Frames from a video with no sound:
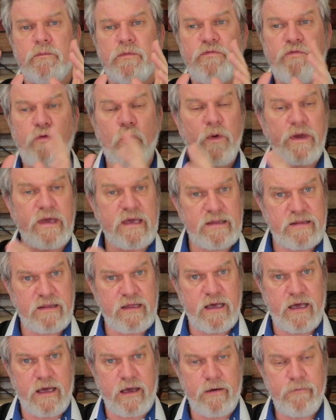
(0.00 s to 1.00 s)
Before we get
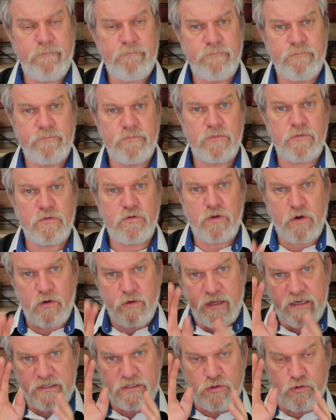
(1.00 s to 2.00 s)
there,
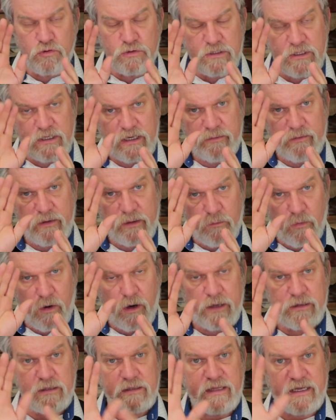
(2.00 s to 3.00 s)
though that's good to keep in
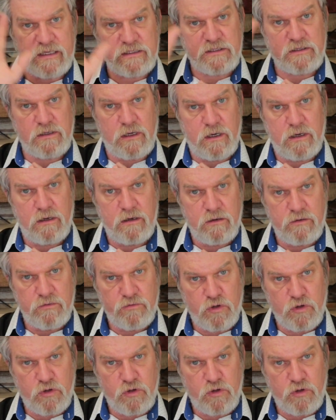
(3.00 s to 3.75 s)
mind that that's the